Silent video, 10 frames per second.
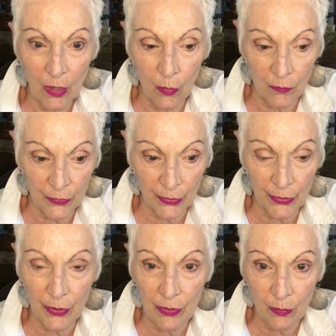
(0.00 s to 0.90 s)

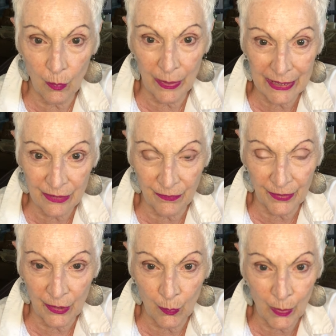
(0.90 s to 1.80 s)
over what is
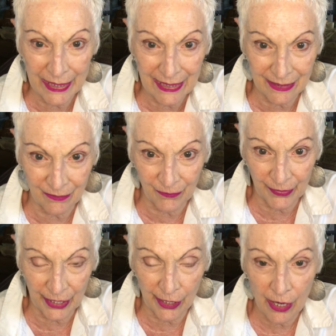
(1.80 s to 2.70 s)
fair and what isn't
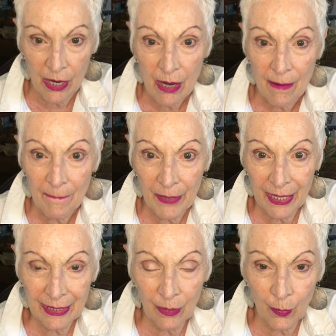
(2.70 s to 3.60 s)
fair. But
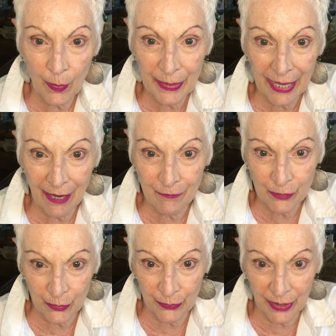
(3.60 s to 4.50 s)
I think what we have
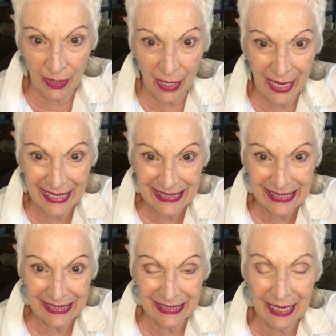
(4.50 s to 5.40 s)
to realize
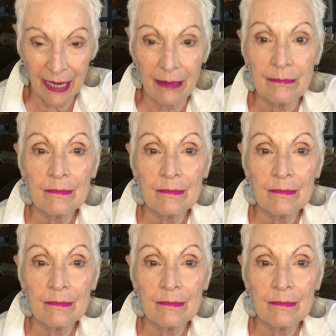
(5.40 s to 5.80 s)
is that